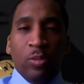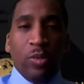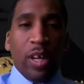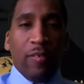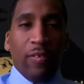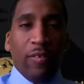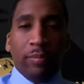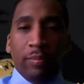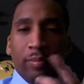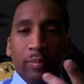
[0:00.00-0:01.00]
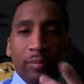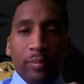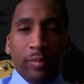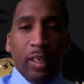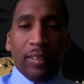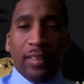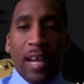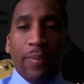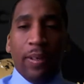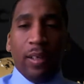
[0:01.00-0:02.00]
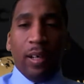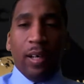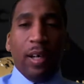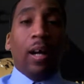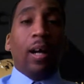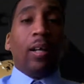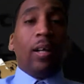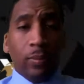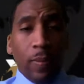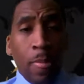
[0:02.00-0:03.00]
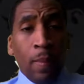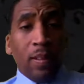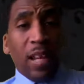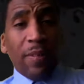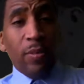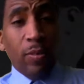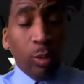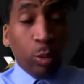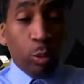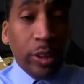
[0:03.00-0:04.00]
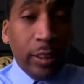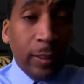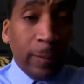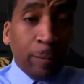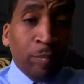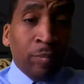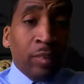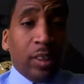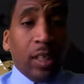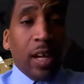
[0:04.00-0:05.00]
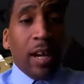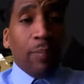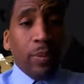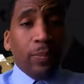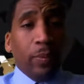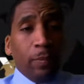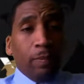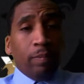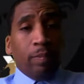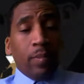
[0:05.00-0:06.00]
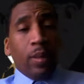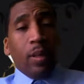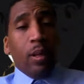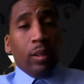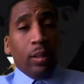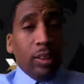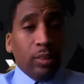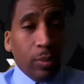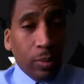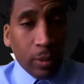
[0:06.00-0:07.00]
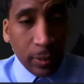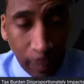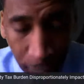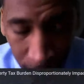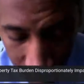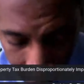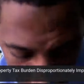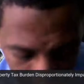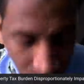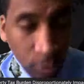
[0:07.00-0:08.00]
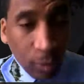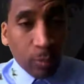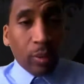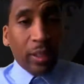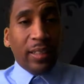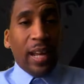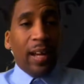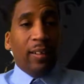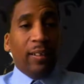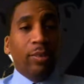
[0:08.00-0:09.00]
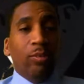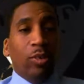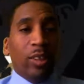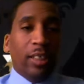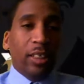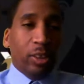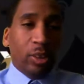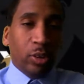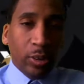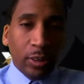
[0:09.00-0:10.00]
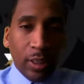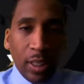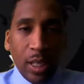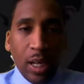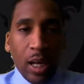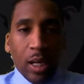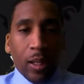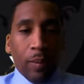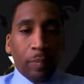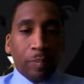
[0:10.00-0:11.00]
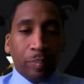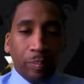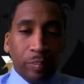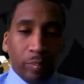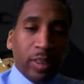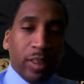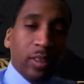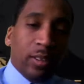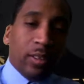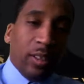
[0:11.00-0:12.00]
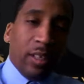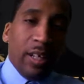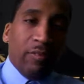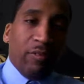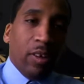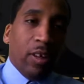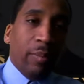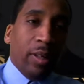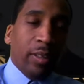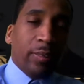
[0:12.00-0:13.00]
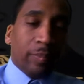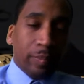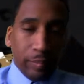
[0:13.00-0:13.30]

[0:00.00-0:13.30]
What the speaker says: we have a topic article that we want to read to our people this morning. That we want to break down and we want to get into it because in Forward Money,